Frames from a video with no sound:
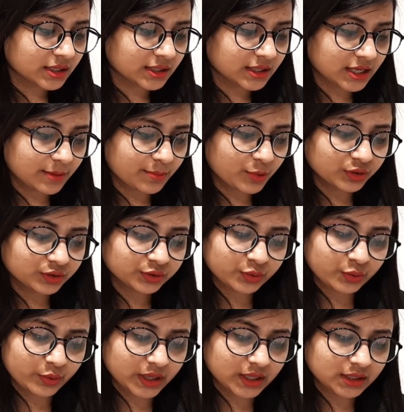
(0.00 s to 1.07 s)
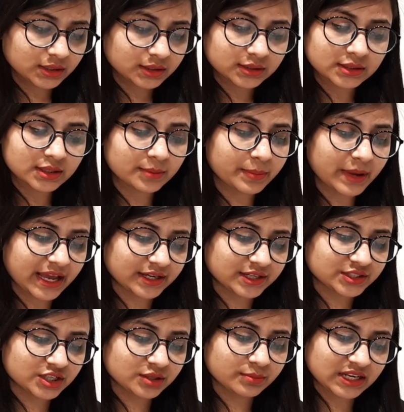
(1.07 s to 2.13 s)
keep on throwing the
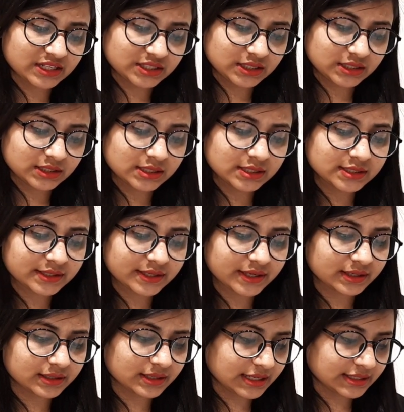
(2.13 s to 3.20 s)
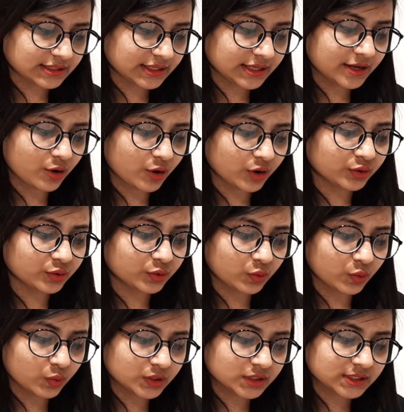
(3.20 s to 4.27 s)
packaging materials carelessly on
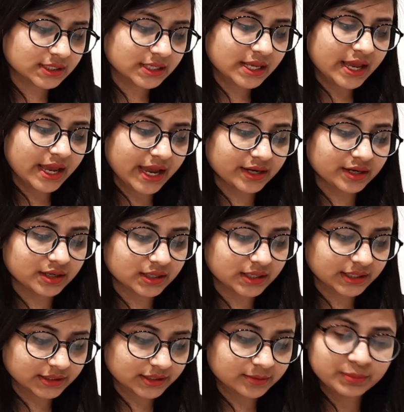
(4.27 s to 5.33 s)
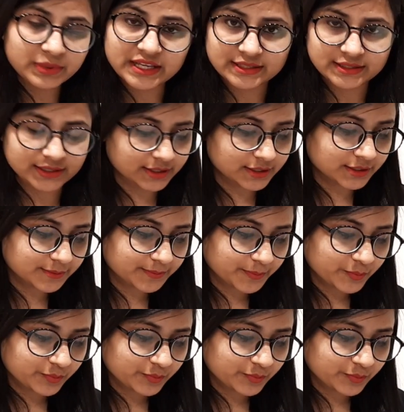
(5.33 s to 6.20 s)
roads and other places.